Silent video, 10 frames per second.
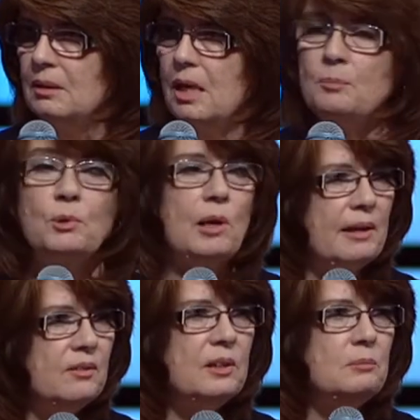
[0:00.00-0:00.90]
a
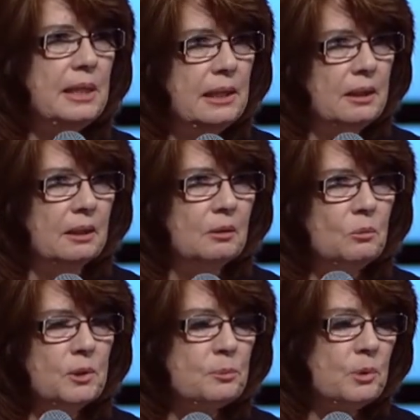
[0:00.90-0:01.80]
private meeting
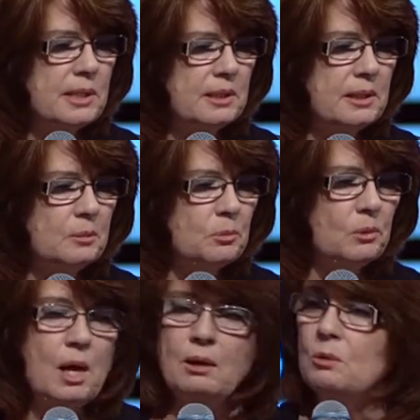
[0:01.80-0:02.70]
with President Barack